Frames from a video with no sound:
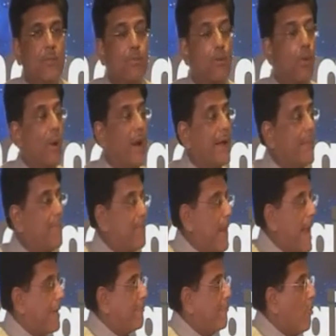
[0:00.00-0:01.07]
provide a
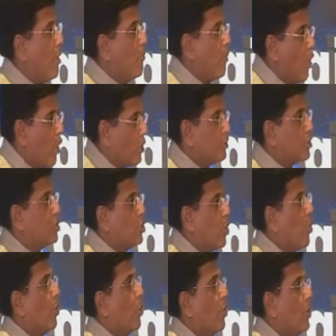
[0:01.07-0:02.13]
platform
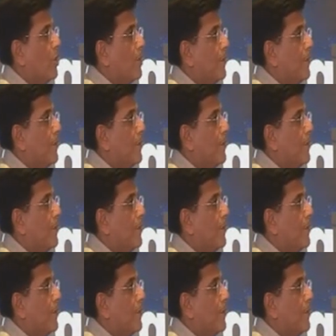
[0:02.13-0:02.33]
also